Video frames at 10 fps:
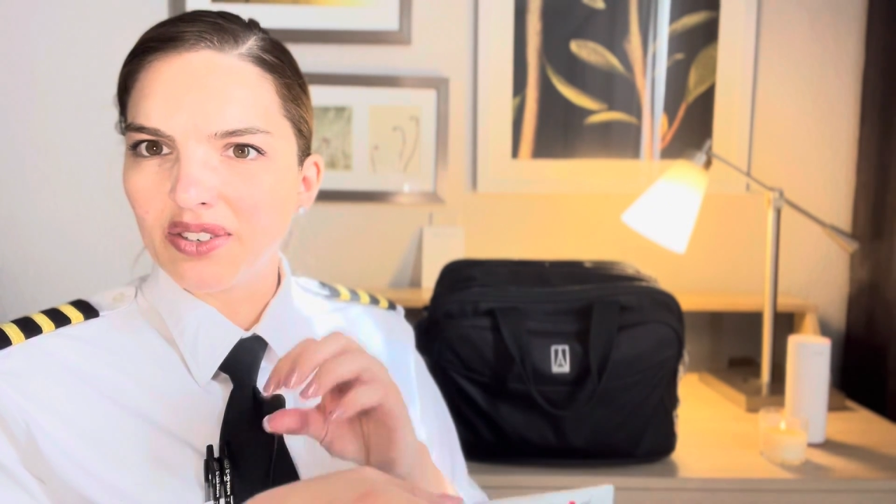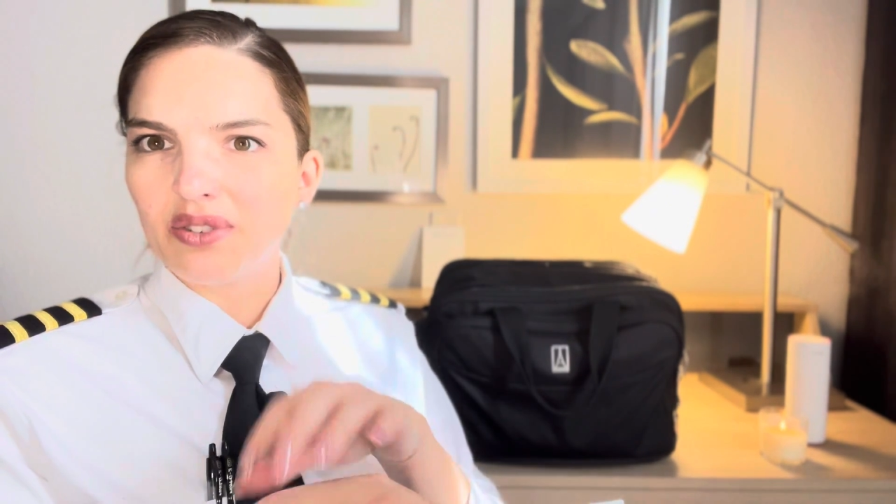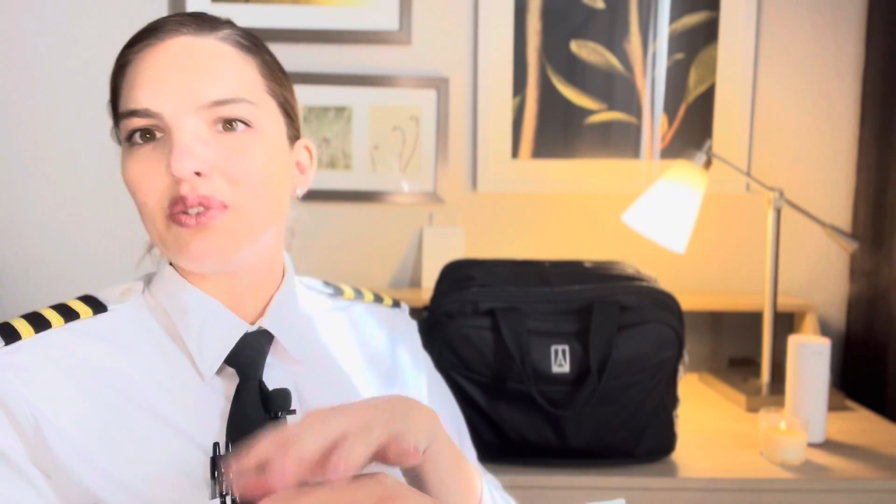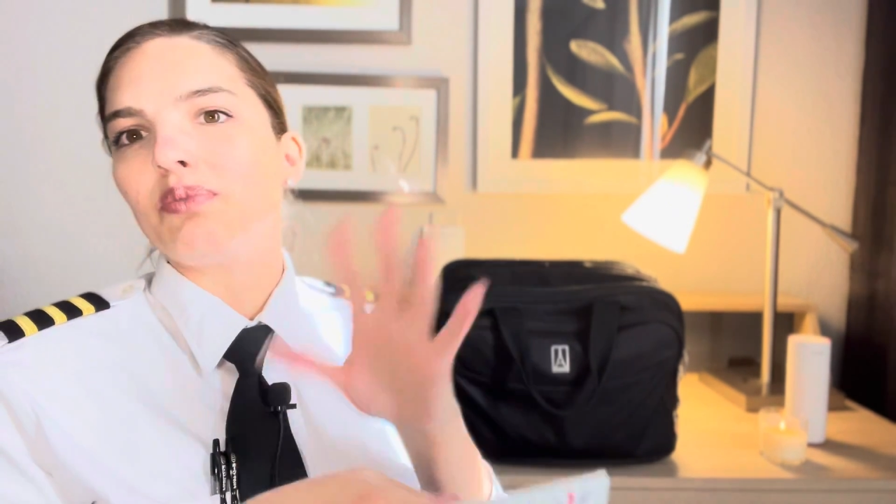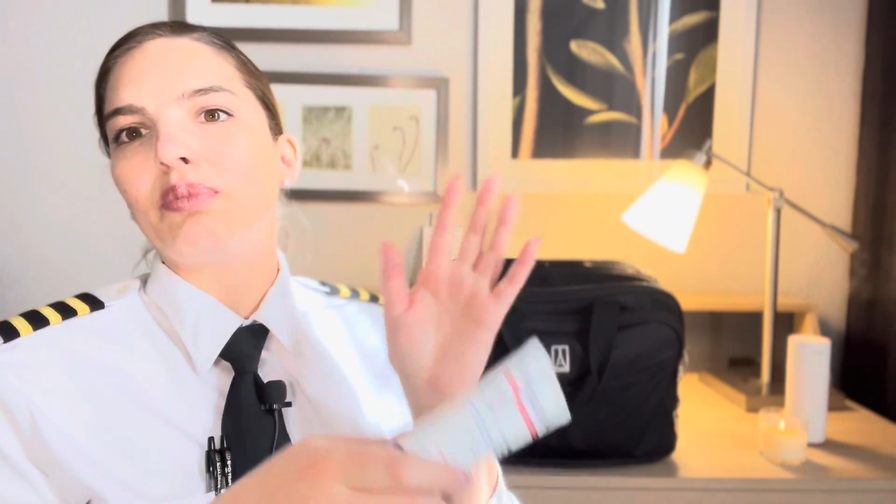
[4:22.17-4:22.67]
and
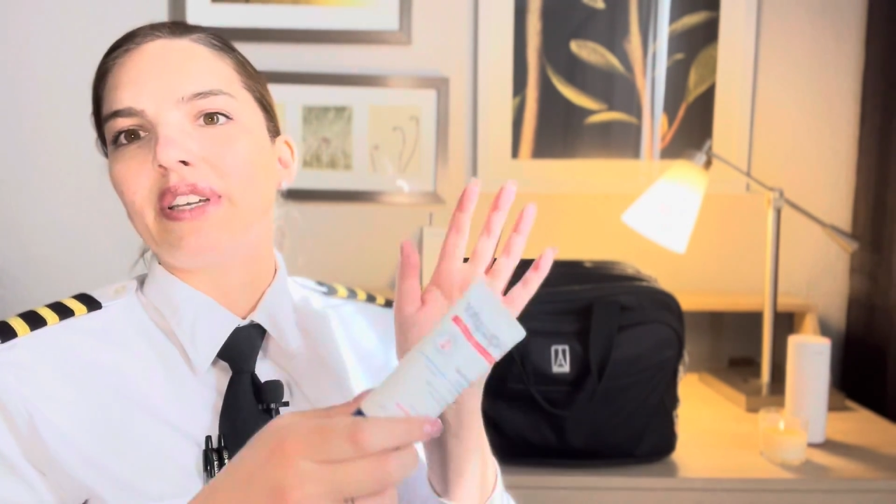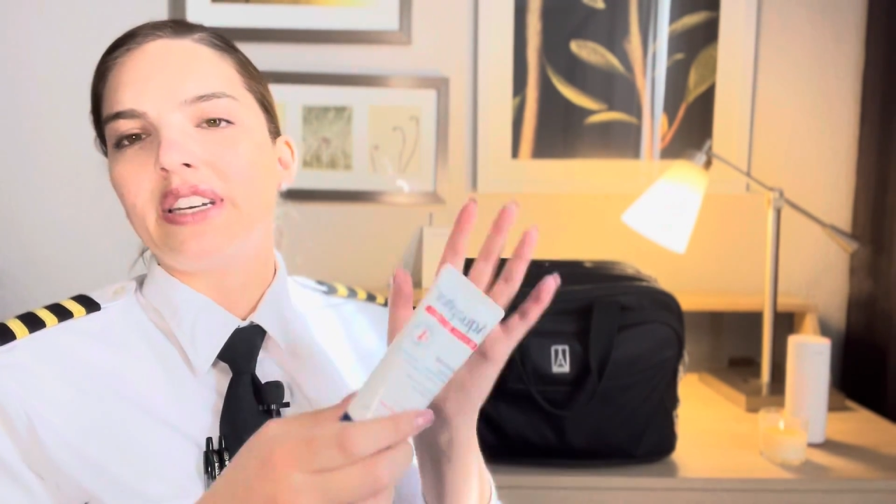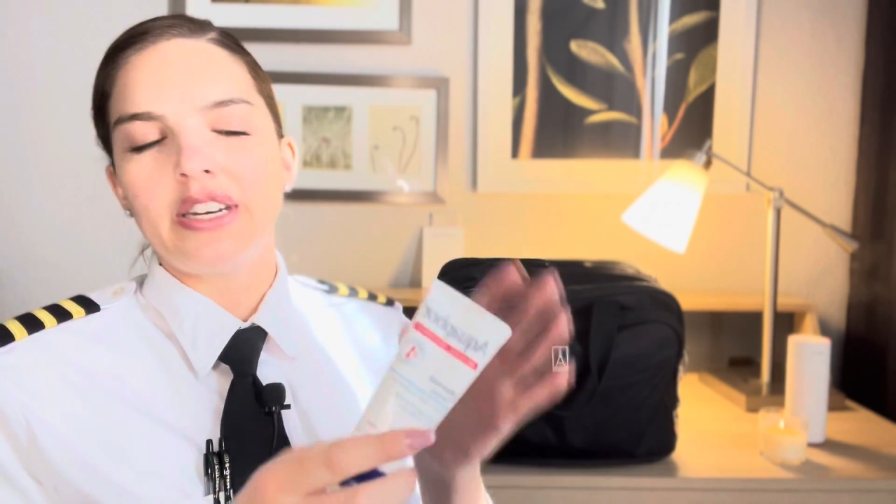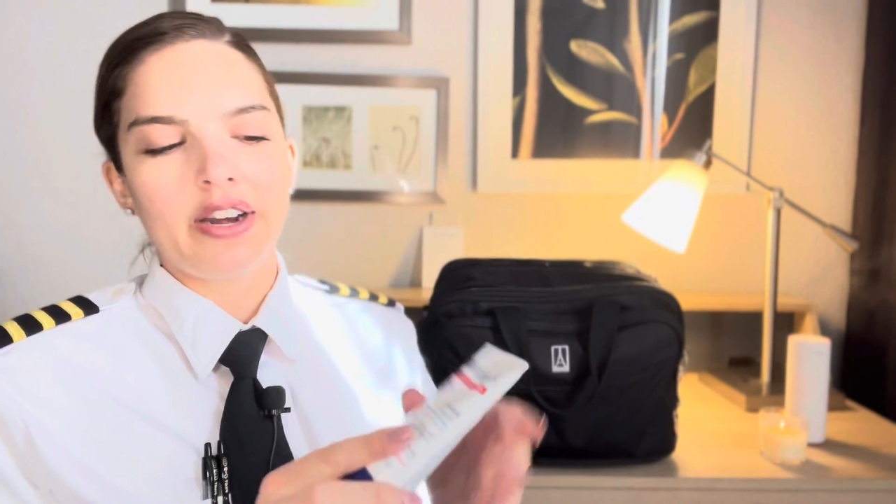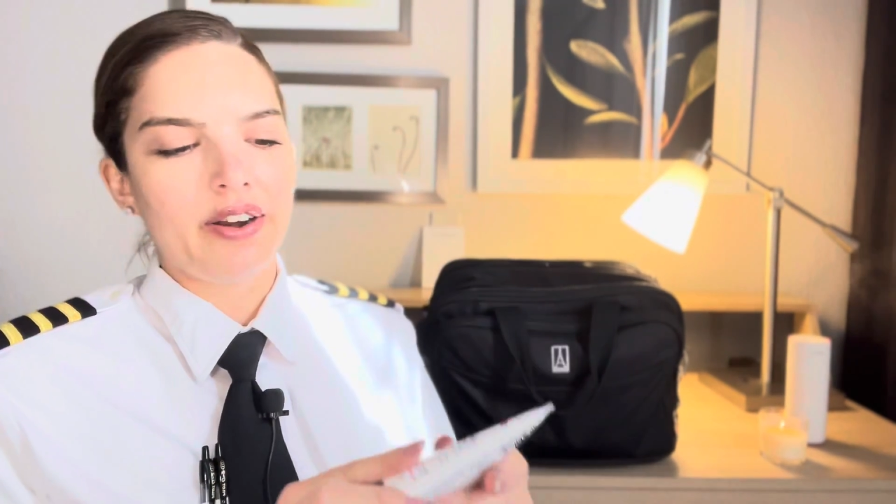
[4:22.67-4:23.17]
you're
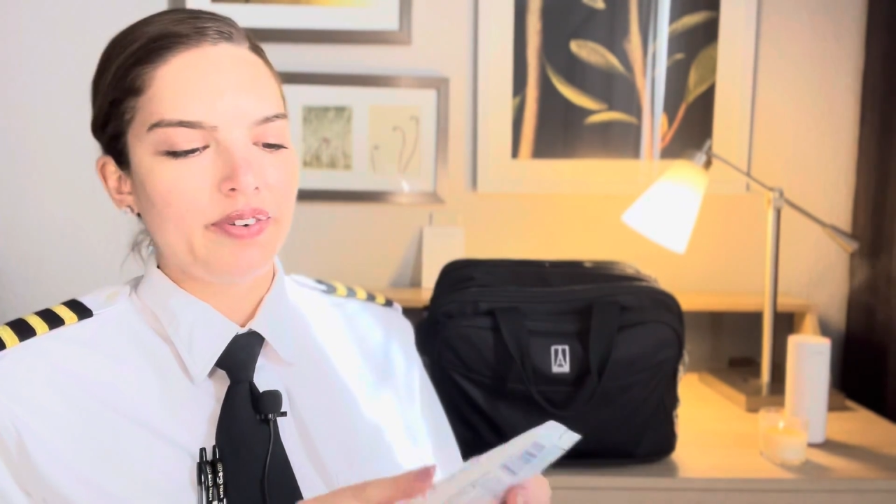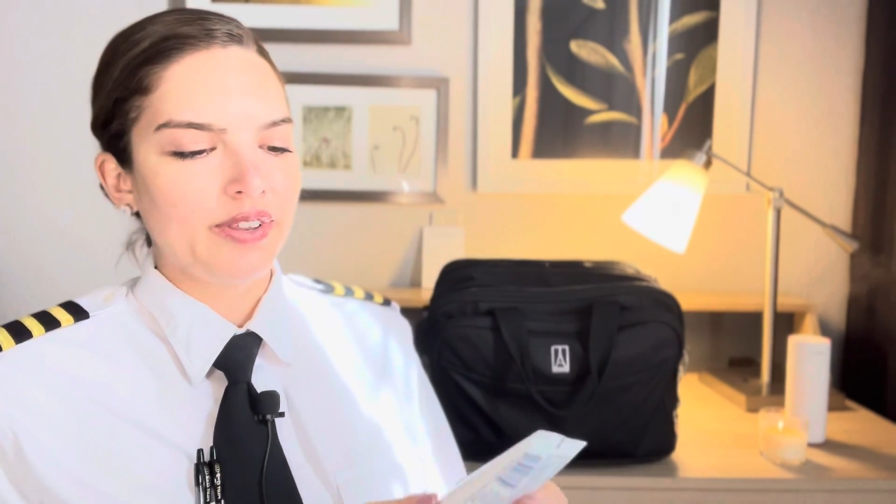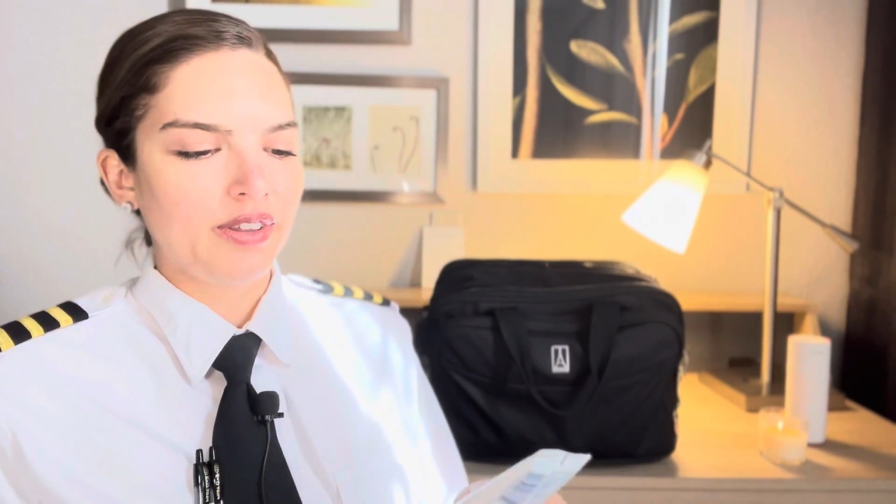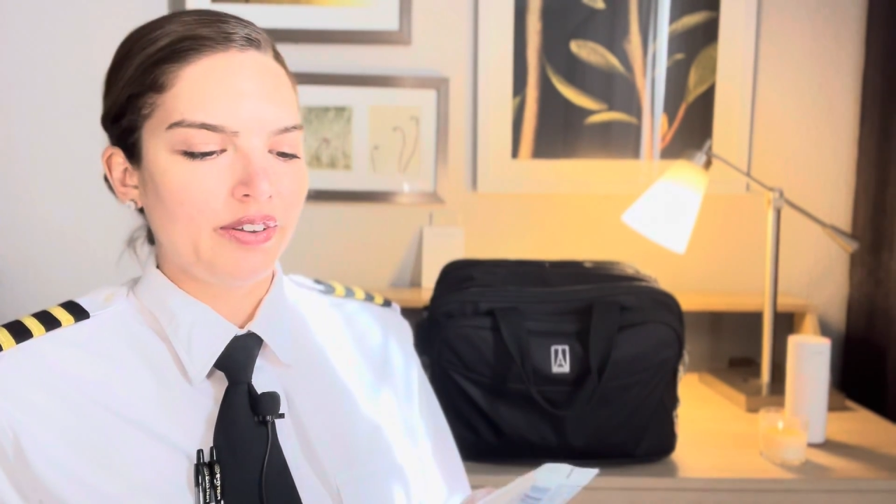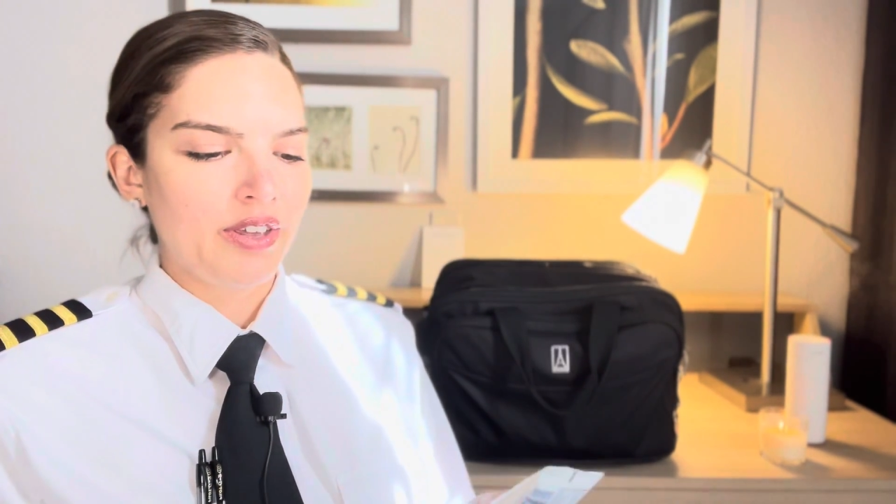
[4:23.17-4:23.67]
bleeding and
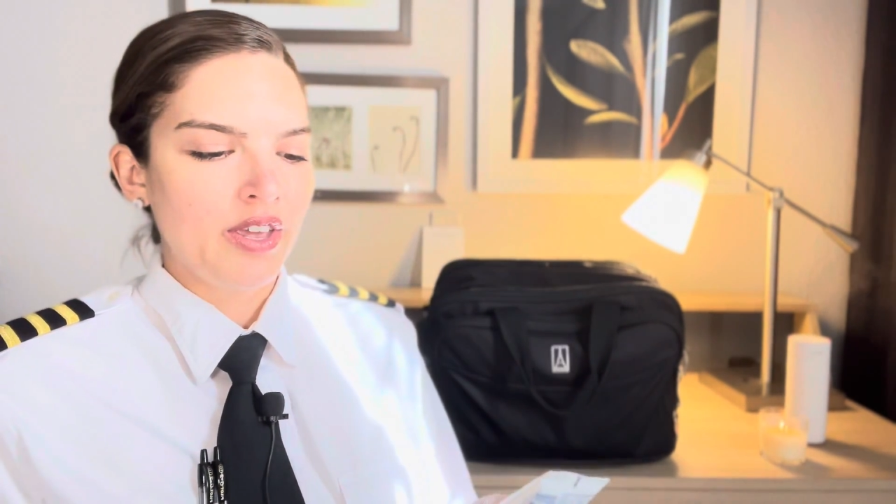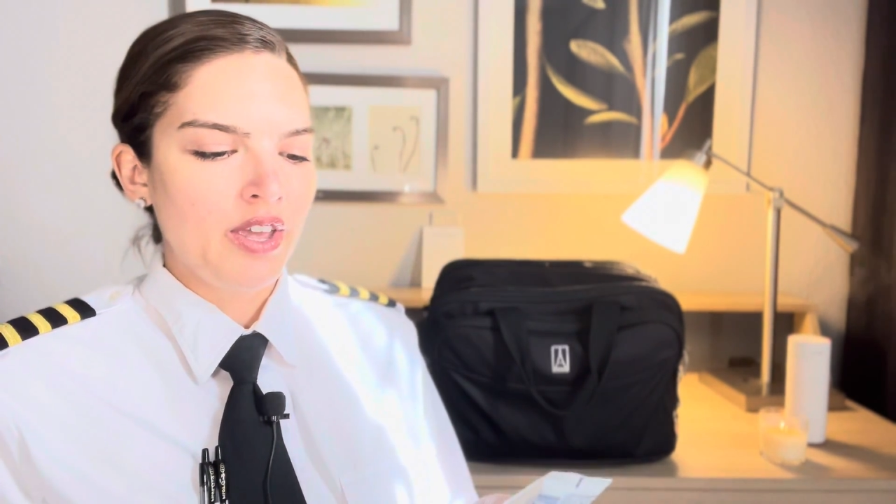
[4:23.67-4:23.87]
everything.